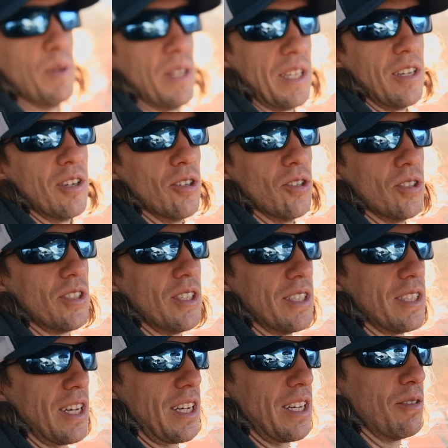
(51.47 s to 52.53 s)
been years
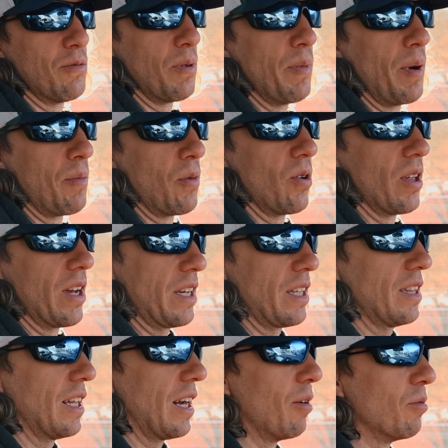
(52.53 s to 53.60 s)
since I can remember like
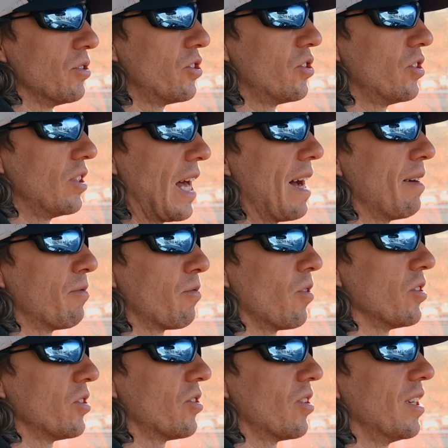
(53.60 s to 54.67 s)
that I was that
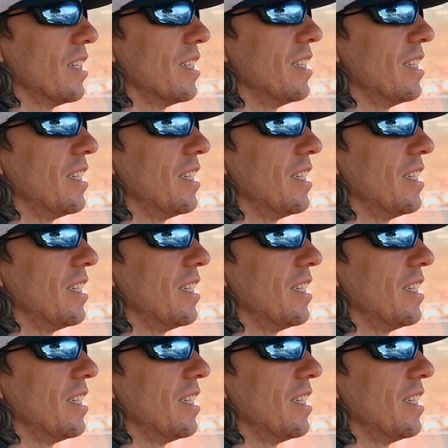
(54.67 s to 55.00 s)
frustrated.